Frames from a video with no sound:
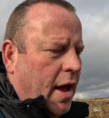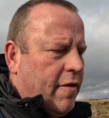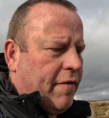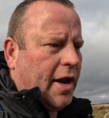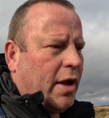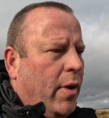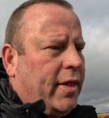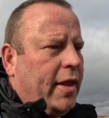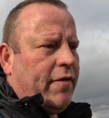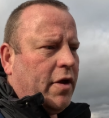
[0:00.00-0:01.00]
I find it
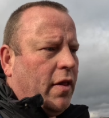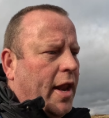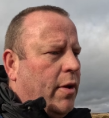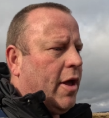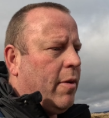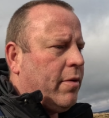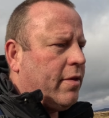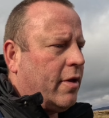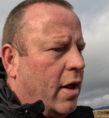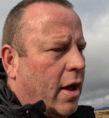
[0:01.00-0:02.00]
quite difficult anyway,
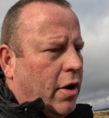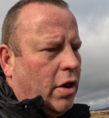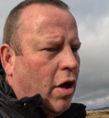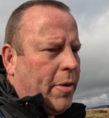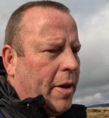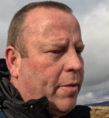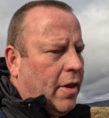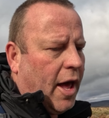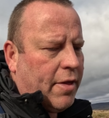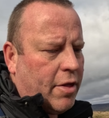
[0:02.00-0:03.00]
but I know a lot of people
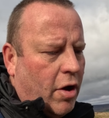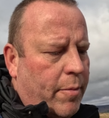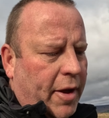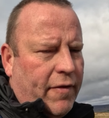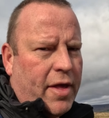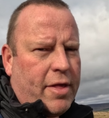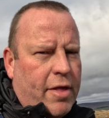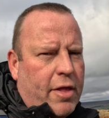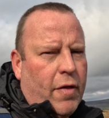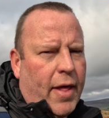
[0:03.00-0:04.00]
like the sort of big
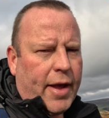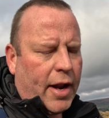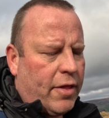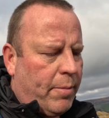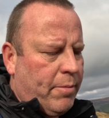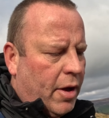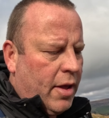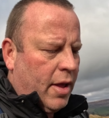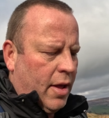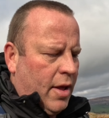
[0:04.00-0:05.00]
vistas and all that kind of thing, but
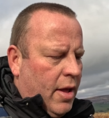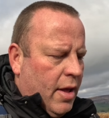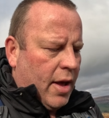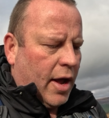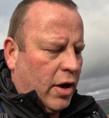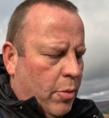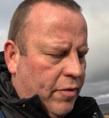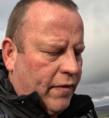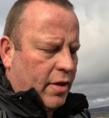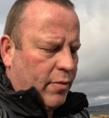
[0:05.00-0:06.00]
I do
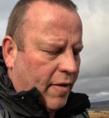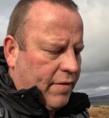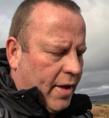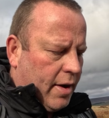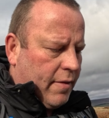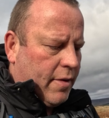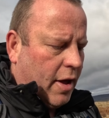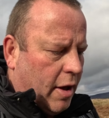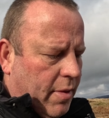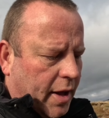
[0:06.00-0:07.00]
prefer to
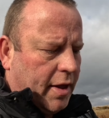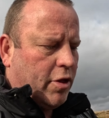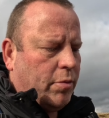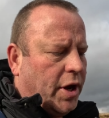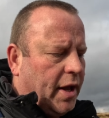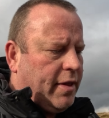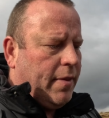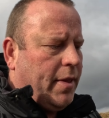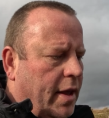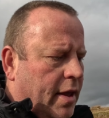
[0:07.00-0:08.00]
have like a subject
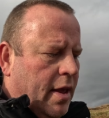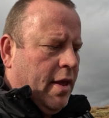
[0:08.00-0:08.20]
in the,